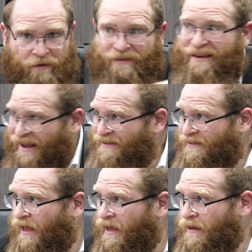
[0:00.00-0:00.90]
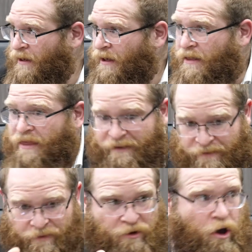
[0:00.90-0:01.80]
of the next day,
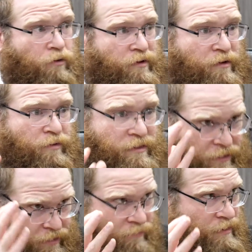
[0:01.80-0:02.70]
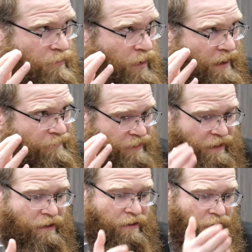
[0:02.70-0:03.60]
that's going with the way of
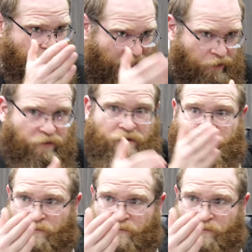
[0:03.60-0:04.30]
thinking of Erev,